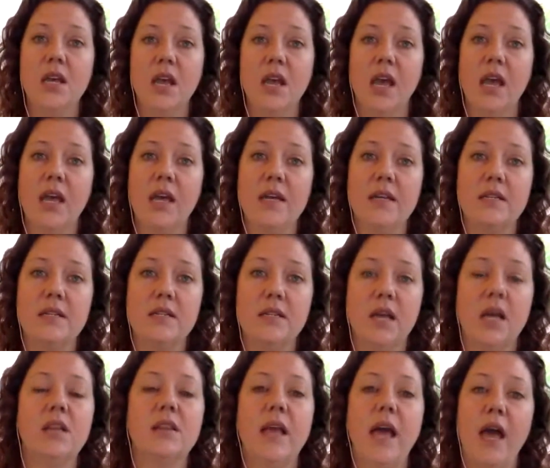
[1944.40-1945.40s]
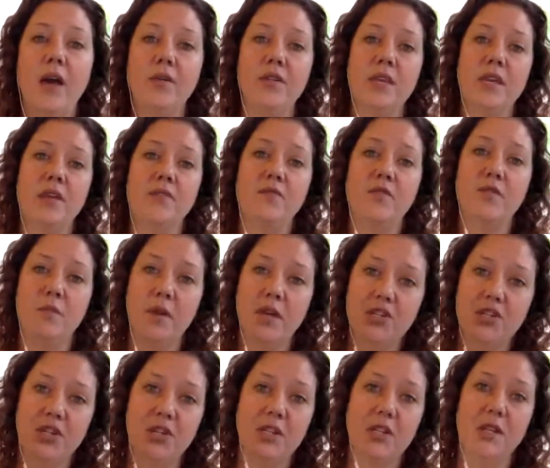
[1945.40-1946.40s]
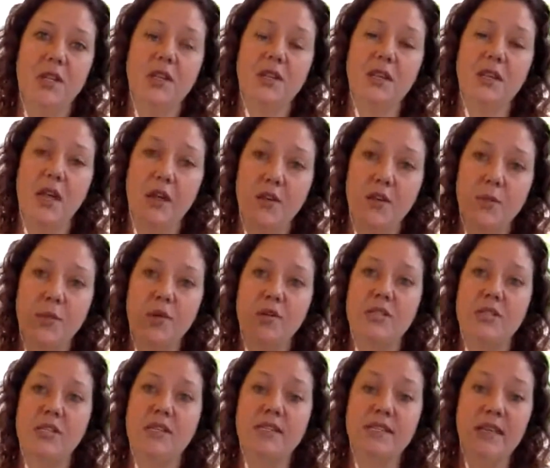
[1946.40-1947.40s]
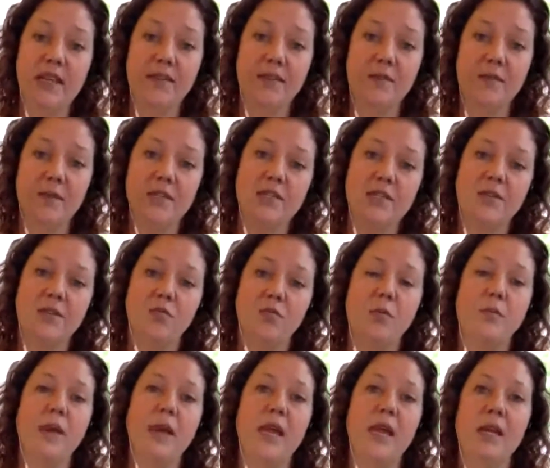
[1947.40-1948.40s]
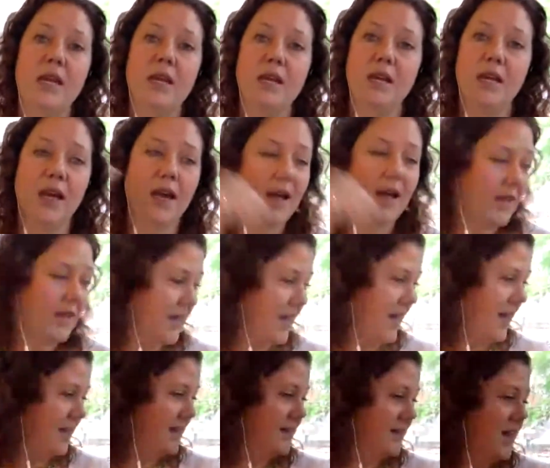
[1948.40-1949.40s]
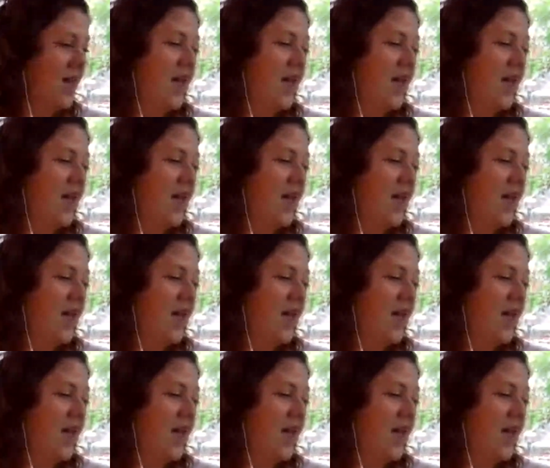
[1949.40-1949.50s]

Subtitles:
and allow the information the other person is giving me to remain, hi Kat,